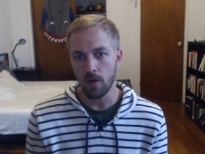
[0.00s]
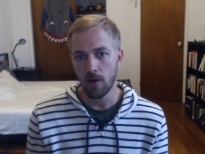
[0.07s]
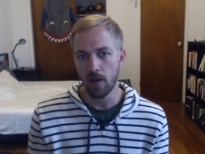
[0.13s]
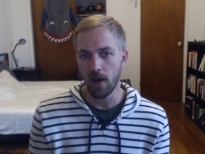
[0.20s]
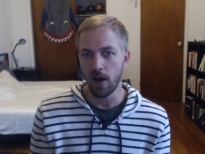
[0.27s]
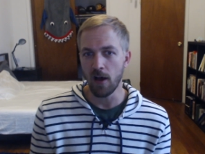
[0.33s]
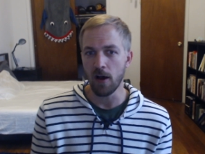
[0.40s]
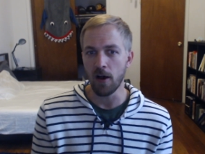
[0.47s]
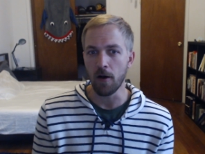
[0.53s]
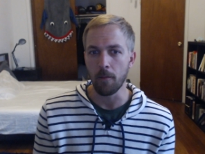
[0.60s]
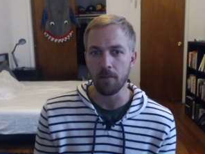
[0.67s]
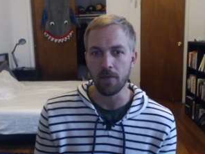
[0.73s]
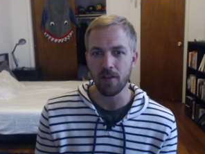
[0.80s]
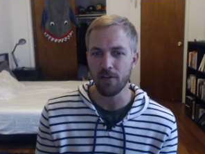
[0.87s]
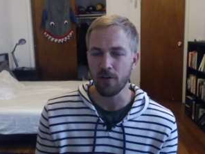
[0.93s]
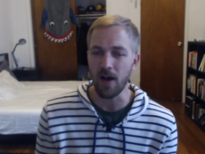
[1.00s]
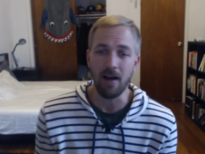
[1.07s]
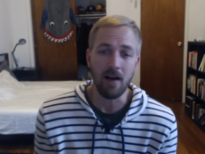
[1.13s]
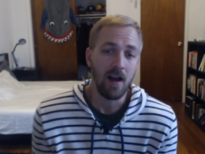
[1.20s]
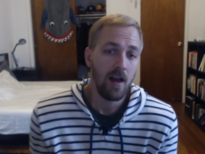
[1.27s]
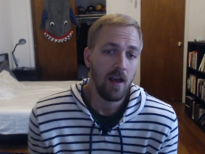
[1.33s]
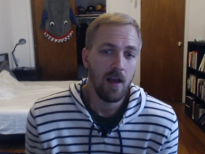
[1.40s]
And so
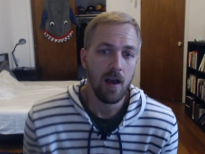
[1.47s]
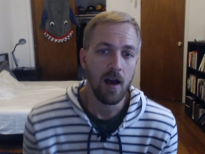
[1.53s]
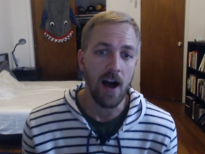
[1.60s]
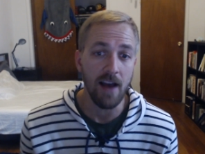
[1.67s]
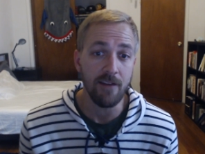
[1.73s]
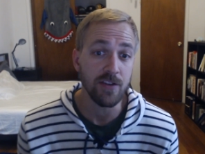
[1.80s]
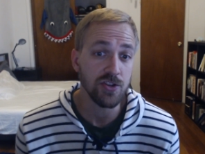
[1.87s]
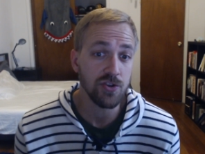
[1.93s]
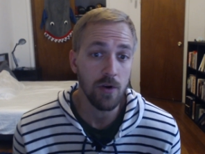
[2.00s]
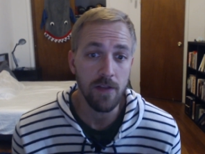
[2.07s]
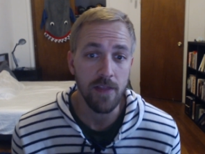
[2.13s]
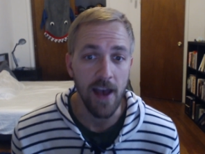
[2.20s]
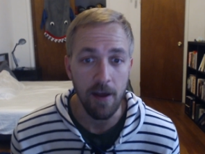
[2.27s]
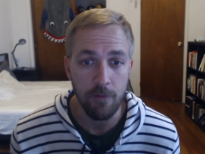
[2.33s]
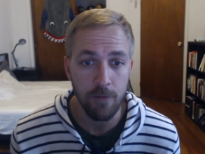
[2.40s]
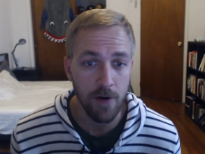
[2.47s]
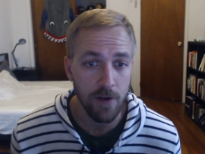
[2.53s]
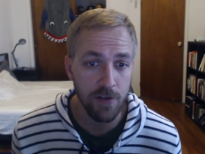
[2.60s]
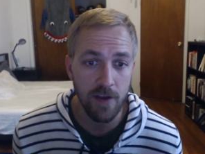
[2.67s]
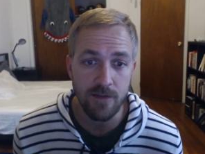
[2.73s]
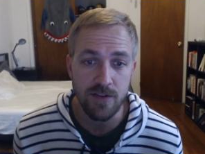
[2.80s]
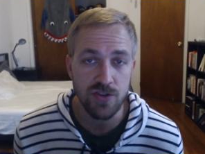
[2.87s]
I've enjoyed that.
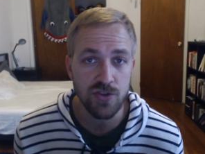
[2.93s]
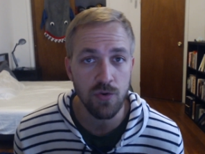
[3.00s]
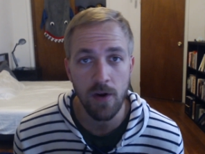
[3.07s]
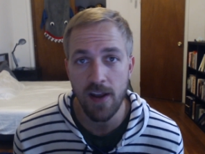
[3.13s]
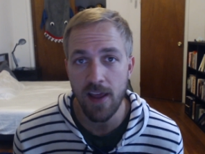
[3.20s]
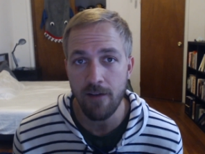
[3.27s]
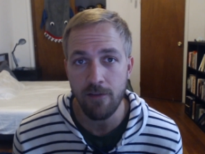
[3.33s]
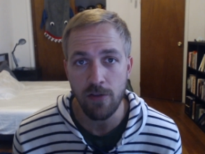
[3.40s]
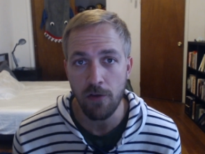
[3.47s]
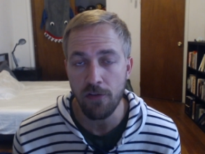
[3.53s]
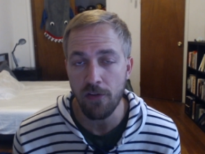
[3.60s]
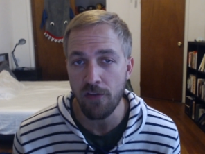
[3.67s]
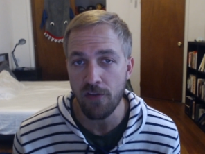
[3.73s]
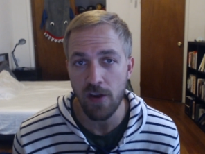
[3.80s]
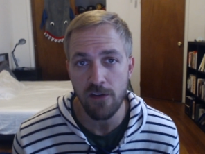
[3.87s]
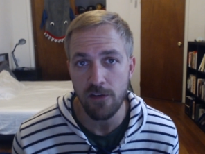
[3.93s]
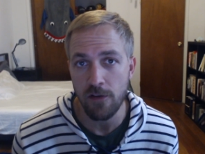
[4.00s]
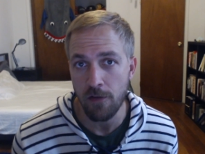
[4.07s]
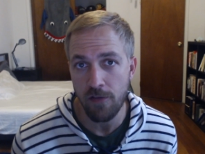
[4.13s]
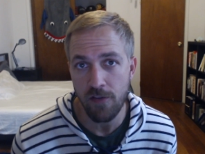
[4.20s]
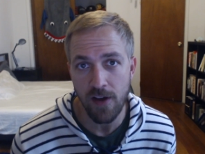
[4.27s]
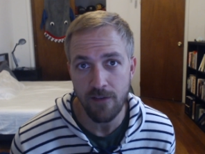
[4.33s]
Frankly, I've enjoyed having those
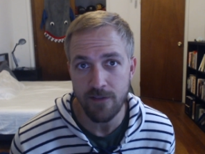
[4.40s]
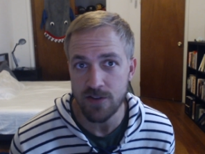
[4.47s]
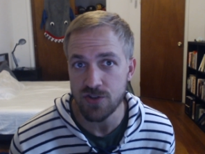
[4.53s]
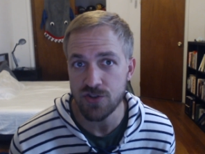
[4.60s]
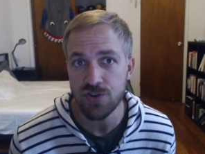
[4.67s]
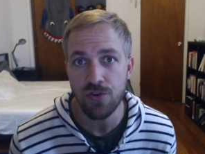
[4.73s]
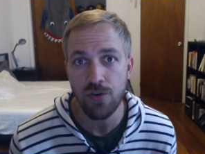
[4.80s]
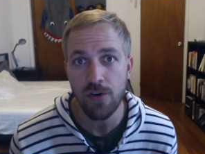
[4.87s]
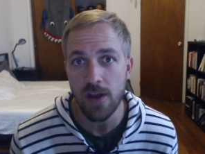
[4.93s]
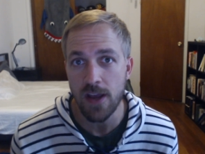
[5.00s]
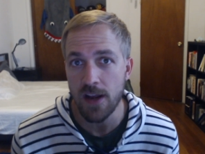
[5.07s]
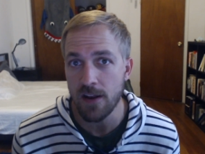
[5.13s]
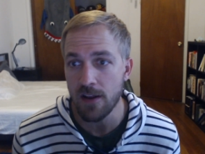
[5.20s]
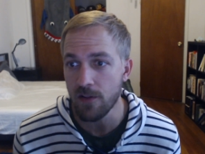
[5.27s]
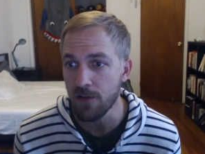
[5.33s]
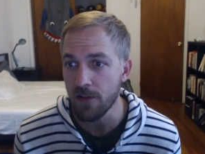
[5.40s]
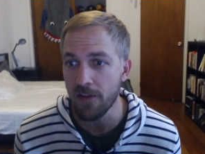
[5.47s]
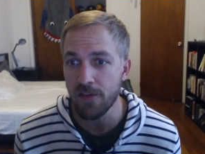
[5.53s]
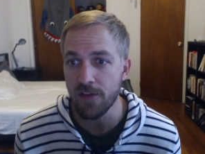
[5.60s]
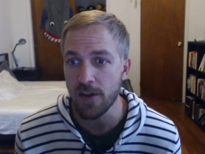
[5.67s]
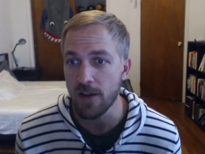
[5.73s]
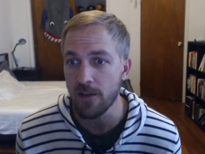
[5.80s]
discussions. I've enjoyed
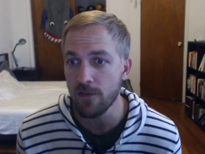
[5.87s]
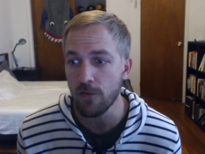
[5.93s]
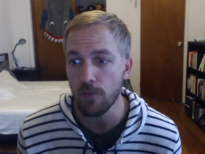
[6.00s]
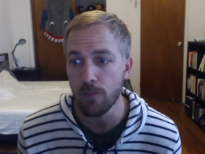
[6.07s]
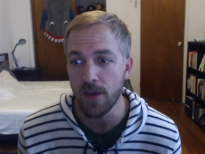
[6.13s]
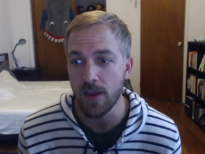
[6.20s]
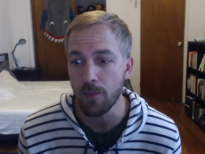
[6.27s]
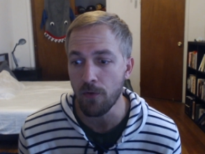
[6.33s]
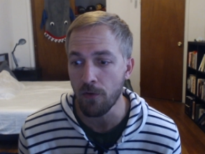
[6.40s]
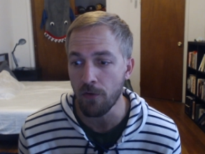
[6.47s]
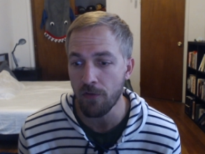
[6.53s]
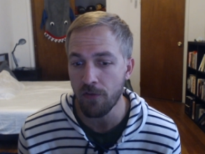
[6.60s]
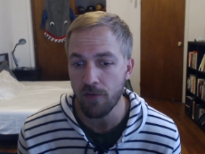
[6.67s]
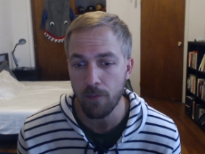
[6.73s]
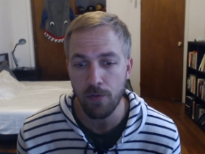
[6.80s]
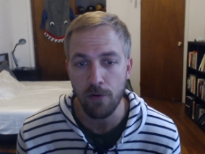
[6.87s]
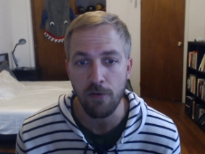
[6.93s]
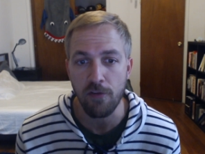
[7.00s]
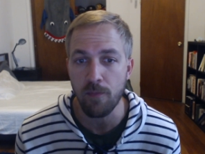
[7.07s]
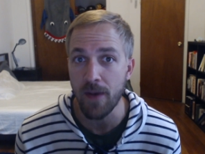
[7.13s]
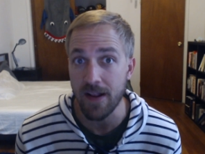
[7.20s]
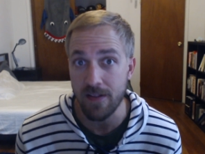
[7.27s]
listening to people's
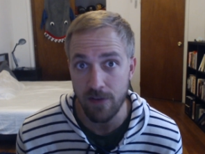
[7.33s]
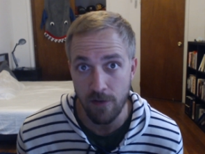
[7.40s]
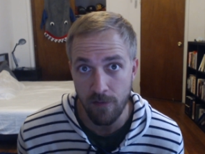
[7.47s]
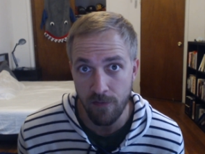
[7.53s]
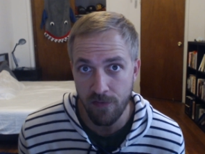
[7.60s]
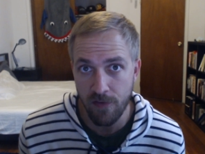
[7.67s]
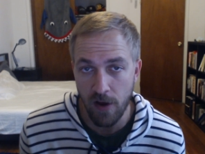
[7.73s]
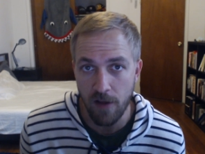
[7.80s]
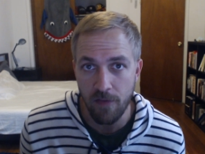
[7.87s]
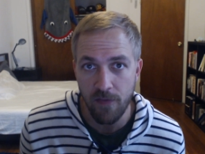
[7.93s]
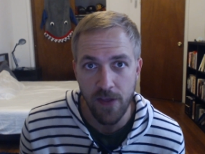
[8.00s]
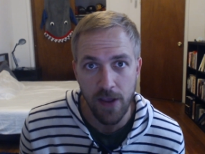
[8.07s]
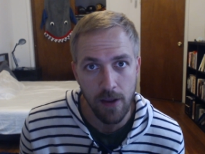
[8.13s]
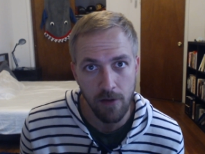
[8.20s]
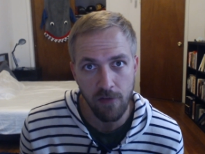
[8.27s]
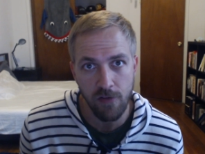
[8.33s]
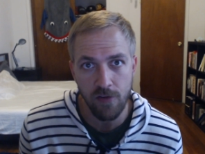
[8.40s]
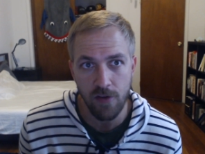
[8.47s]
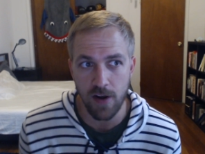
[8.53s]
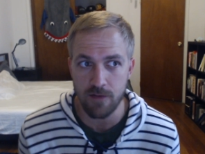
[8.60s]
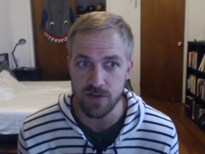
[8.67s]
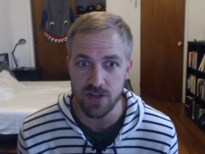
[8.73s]
perspectives on
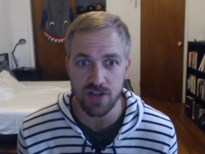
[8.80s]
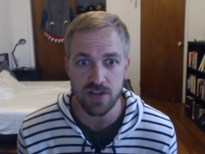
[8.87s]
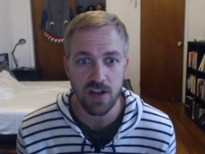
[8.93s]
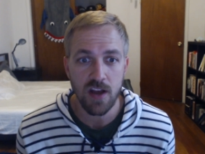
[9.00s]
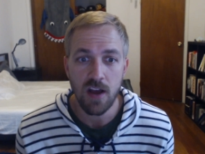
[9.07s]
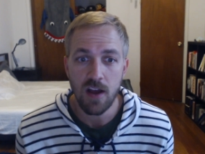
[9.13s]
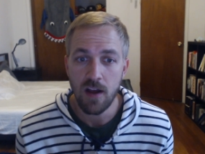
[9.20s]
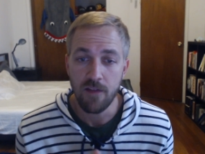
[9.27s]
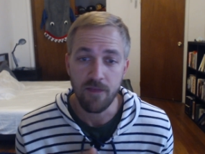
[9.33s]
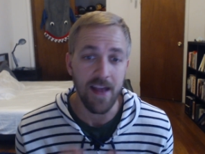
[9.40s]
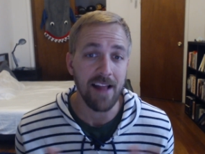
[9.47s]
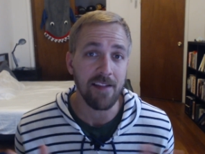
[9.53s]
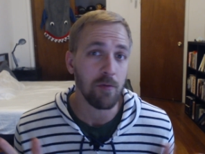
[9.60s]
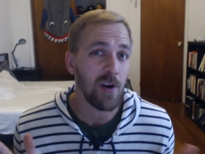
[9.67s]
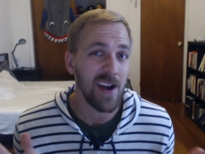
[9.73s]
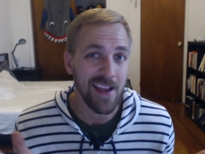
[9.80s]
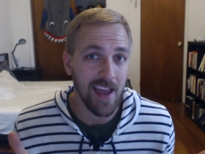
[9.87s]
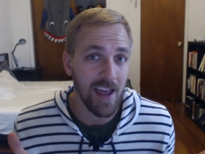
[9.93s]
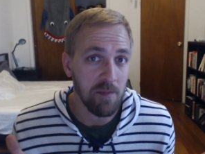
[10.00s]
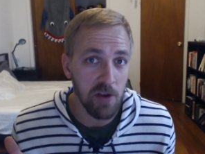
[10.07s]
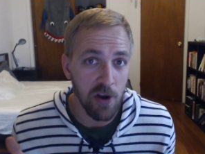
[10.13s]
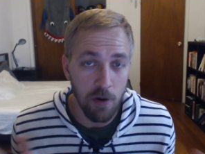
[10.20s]
things. And that's why I
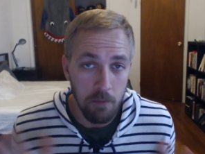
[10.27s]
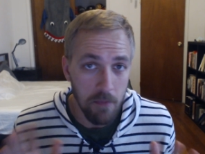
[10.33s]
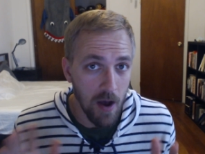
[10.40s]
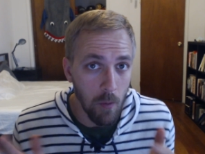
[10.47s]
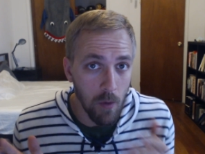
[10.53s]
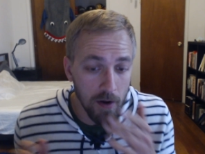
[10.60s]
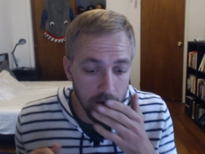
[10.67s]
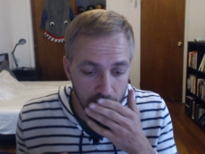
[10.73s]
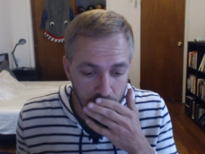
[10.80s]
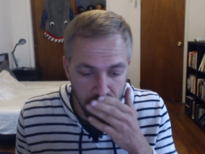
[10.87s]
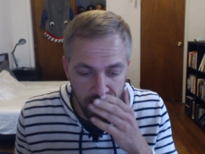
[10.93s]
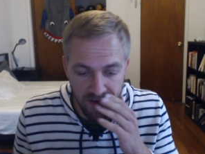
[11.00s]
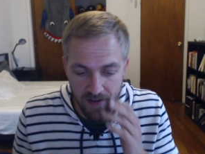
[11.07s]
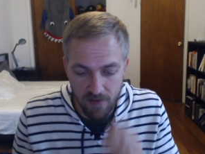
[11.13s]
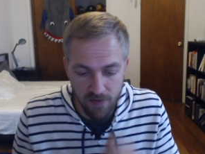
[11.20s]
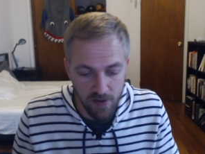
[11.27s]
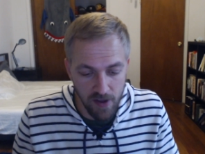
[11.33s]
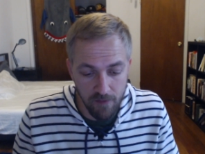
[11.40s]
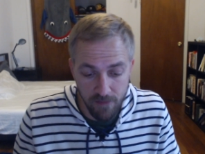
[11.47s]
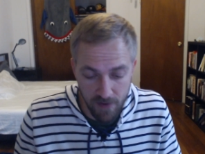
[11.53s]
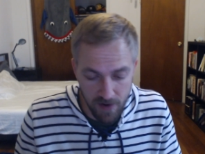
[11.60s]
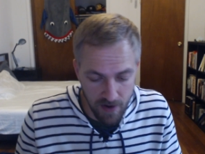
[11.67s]
came here. I wanted to experience that
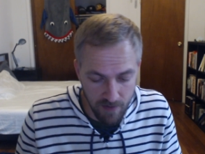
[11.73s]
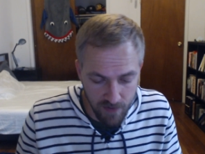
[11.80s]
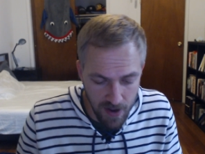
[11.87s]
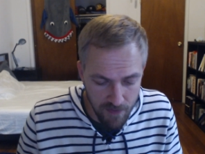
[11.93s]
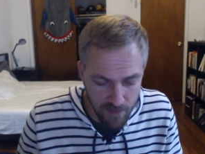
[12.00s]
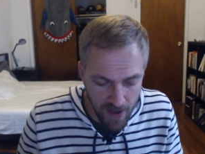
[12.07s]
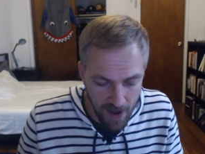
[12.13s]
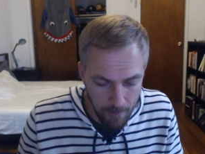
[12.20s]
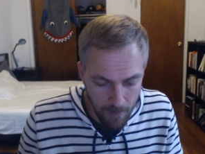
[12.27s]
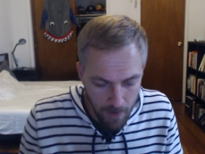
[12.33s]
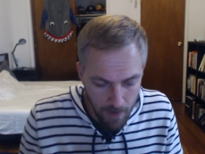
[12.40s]
stuff. And I've gotten that.